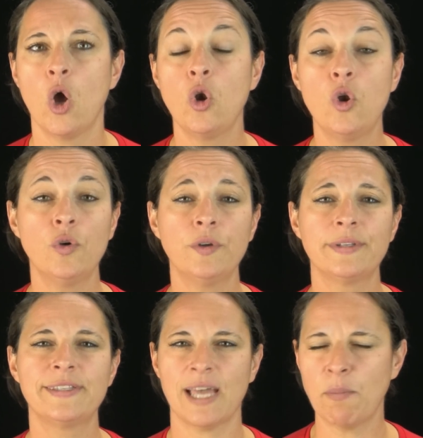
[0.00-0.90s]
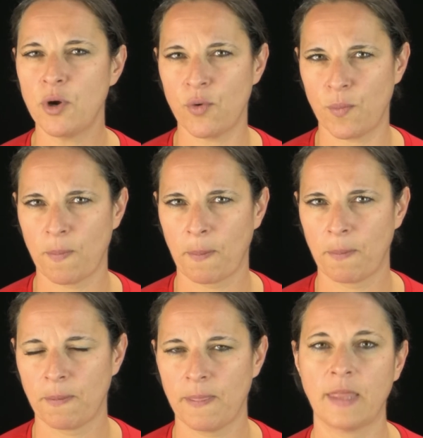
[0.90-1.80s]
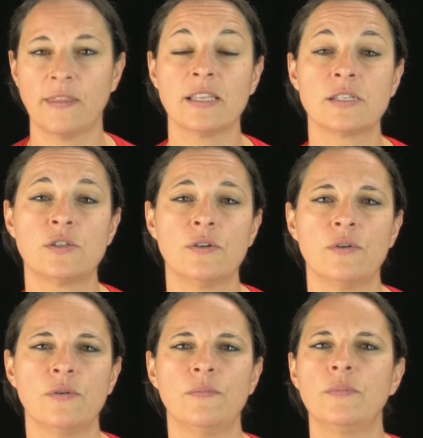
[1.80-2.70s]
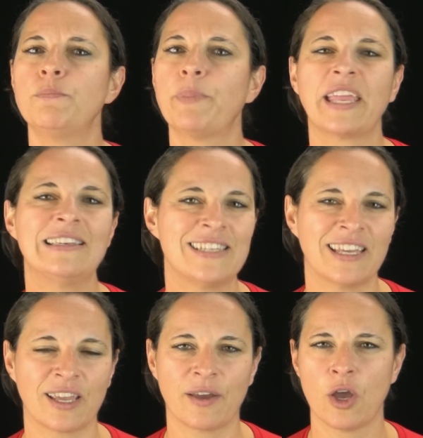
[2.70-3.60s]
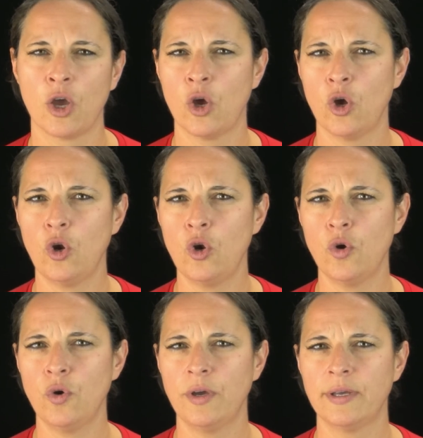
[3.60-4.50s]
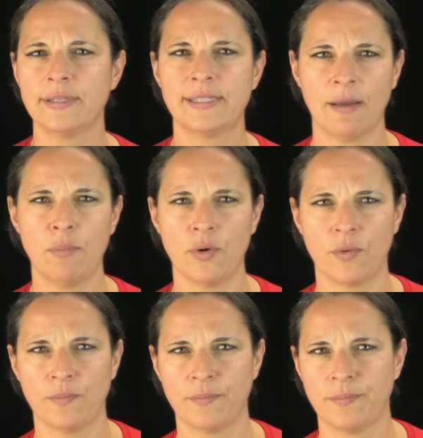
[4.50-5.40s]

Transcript: Le tableau. And that's the painting. Le tableau.